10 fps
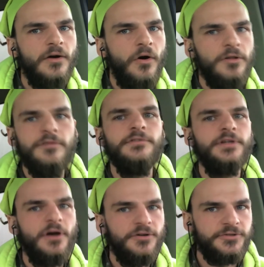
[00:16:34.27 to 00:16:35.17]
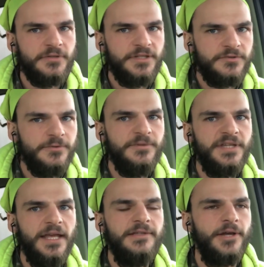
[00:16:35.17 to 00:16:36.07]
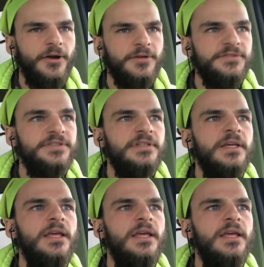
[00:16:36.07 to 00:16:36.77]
all over the country. So we would take turns.